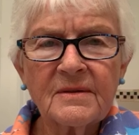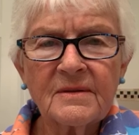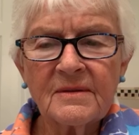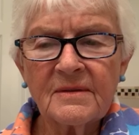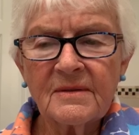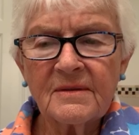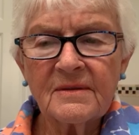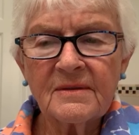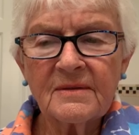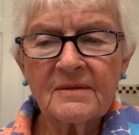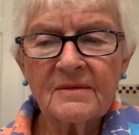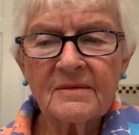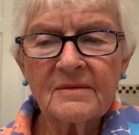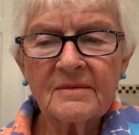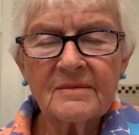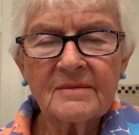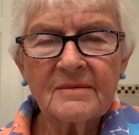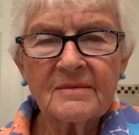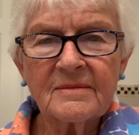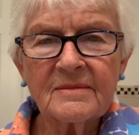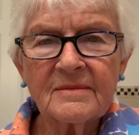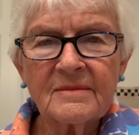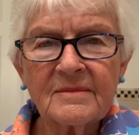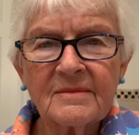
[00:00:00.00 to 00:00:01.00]

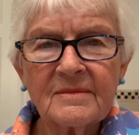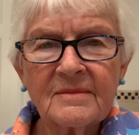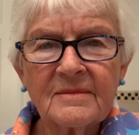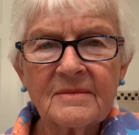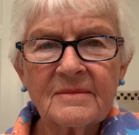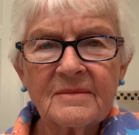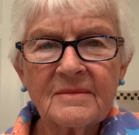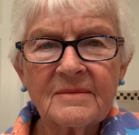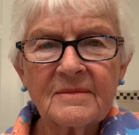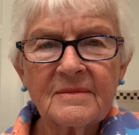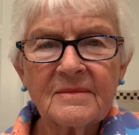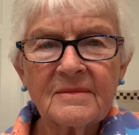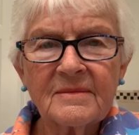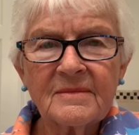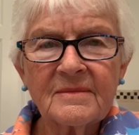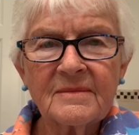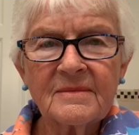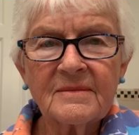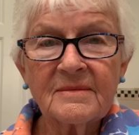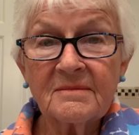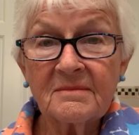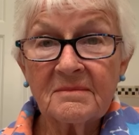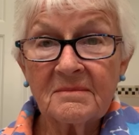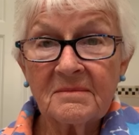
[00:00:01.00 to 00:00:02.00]

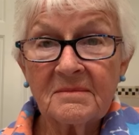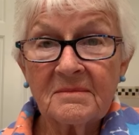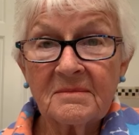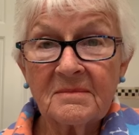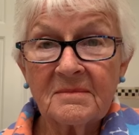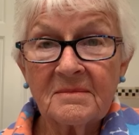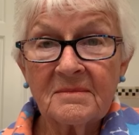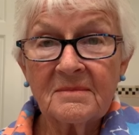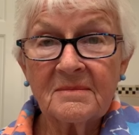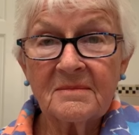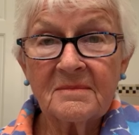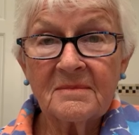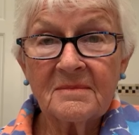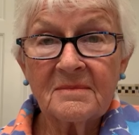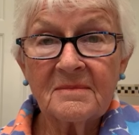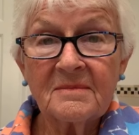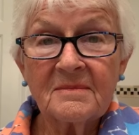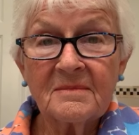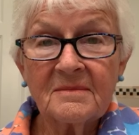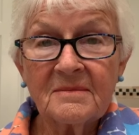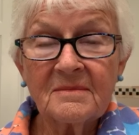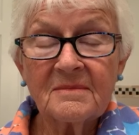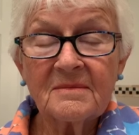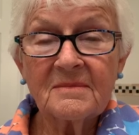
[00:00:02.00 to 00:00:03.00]

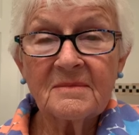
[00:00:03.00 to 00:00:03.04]
No one is speaking in this clip.